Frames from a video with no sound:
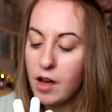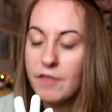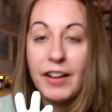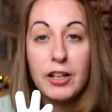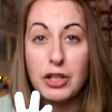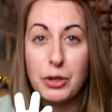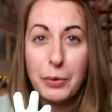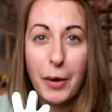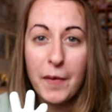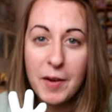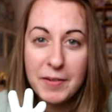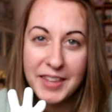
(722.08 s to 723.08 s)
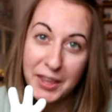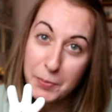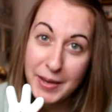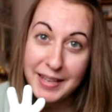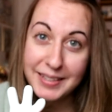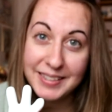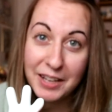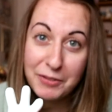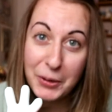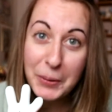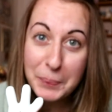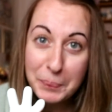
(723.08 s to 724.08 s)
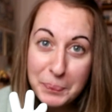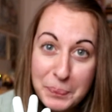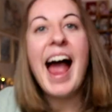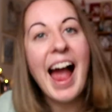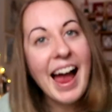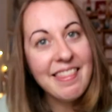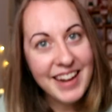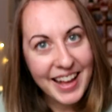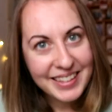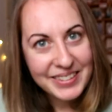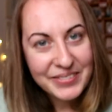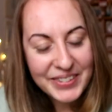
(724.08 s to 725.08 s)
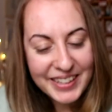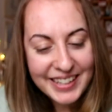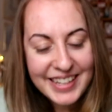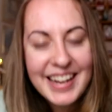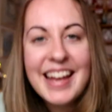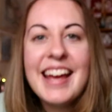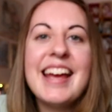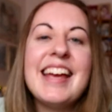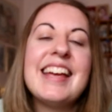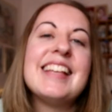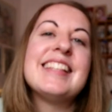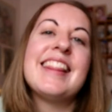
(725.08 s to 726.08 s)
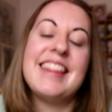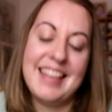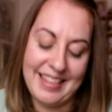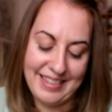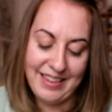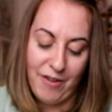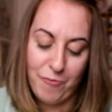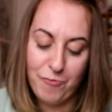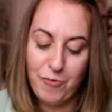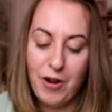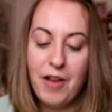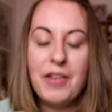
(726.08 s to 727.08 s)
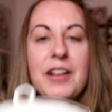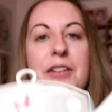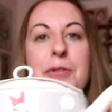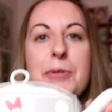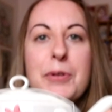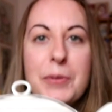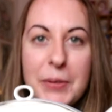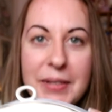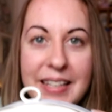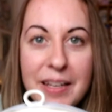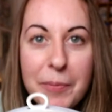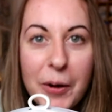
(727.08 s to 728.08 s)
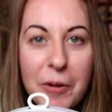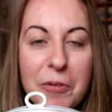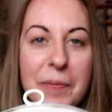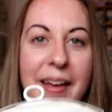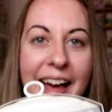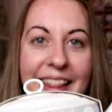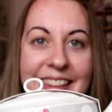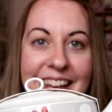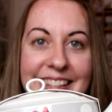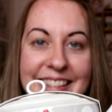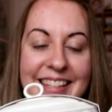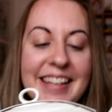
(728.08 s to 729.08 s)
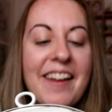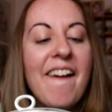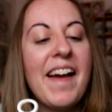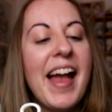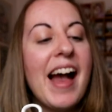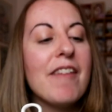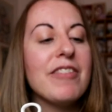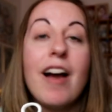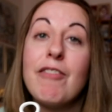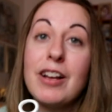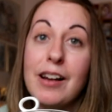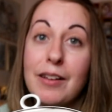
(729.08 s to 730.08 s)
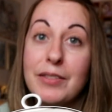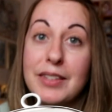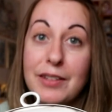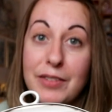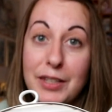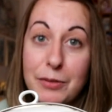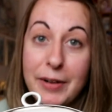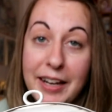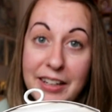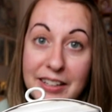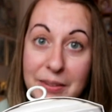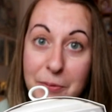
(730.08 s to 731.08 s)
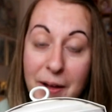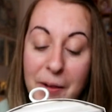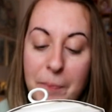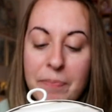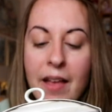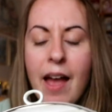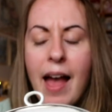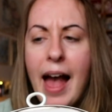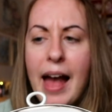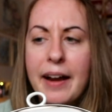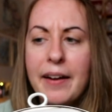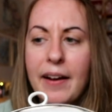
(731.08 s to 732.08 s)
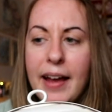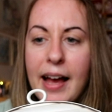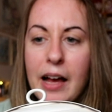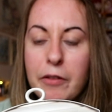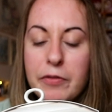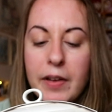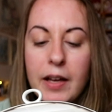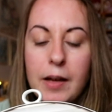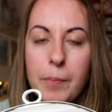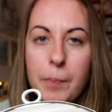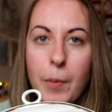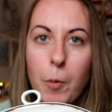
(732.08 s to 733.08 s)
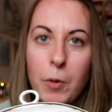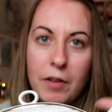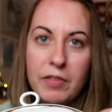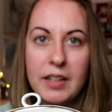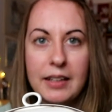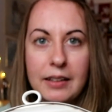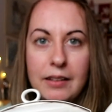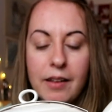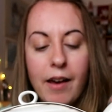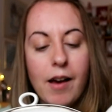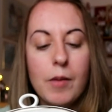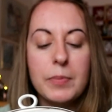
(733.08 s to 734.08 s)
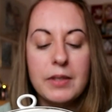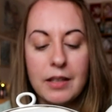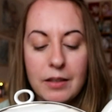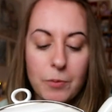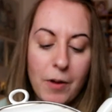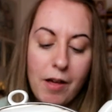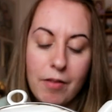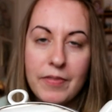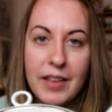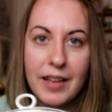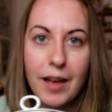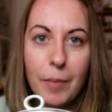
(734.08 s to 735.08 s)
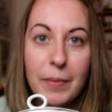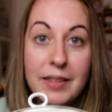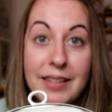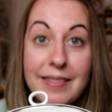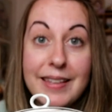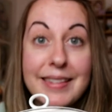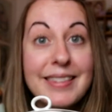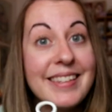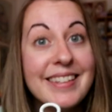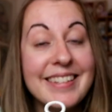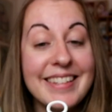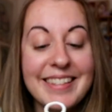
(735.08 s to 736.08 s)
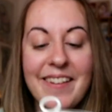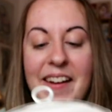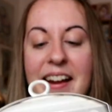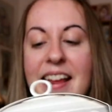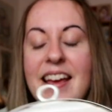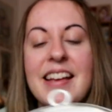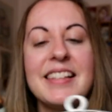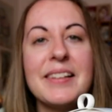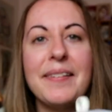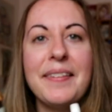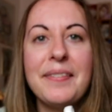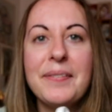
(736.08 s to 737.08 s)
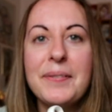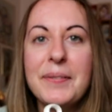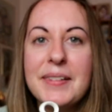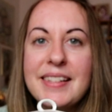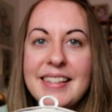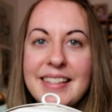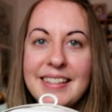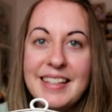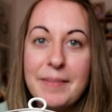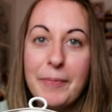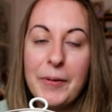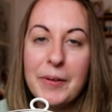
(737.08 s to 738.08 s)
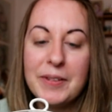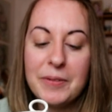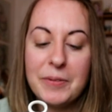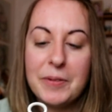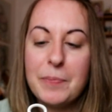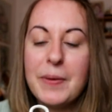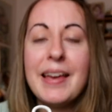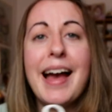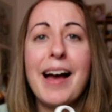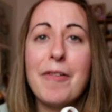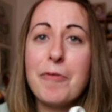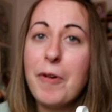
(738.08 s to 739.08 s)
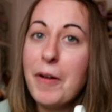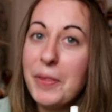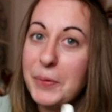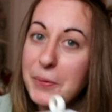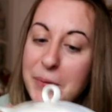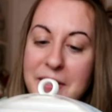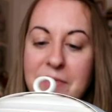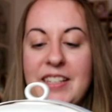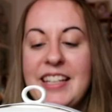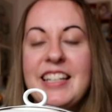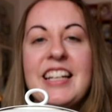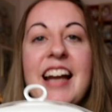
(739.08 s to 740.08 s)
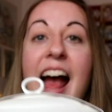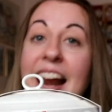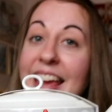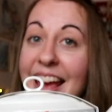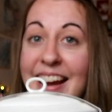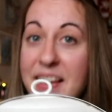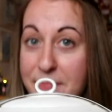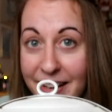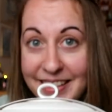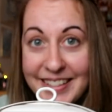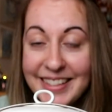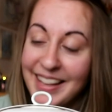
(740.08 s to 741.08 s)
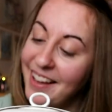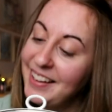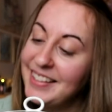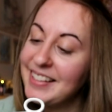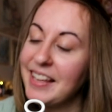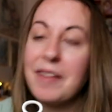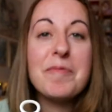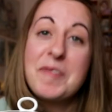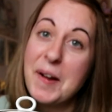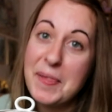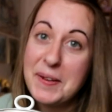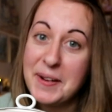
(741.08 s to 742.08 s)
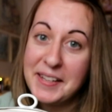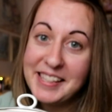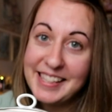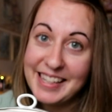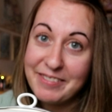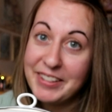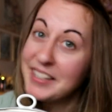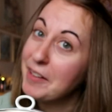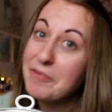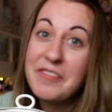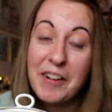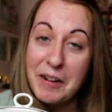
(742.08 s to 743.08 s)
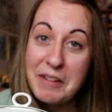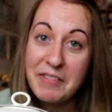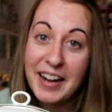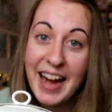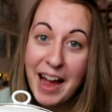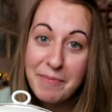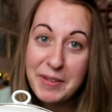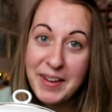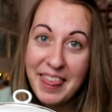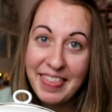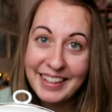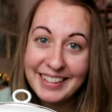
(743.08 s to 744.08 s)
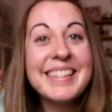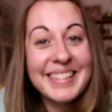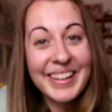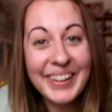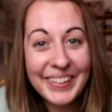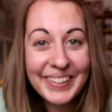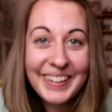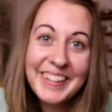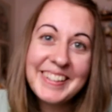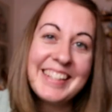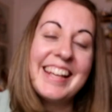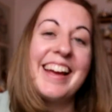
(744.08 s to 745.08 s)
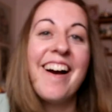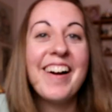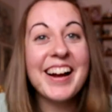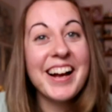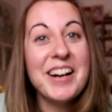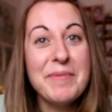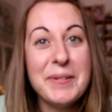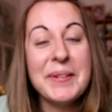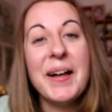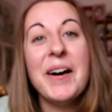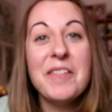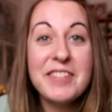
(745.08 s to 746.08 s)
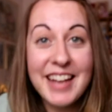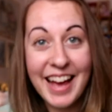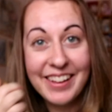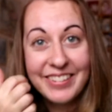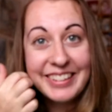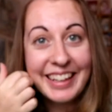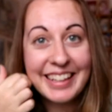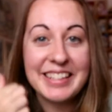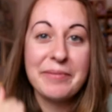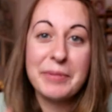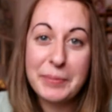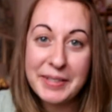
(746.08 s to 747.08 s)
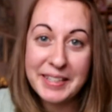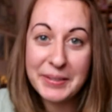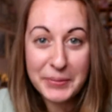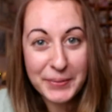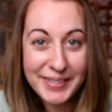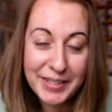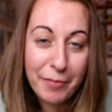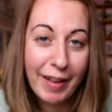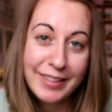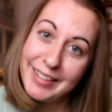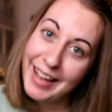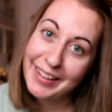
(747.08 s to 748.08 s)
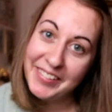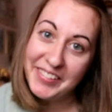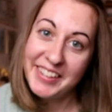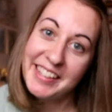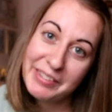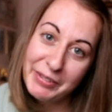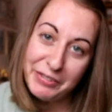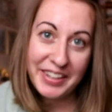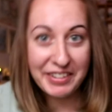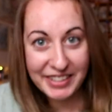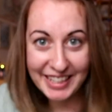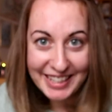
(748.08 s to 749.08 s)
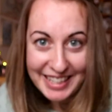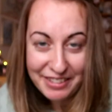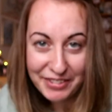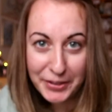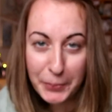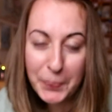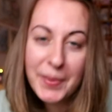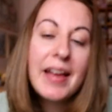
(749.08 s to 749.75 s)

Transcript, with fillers: I've actually got going with the other pieces that I've got. And the next one is this rather adorable teapot from Cath Kidston. I have the oven gloves of this range as well, and I have um, one of the little cups as well that um, is in this design, so I thought this teapot would be a rather awesome addition, and again it matches the colour scheme rather nicely, which I'm very, very happy with. So lastly are a couple of Tangled items, which is awesome as Tangled is my favourite Disney film.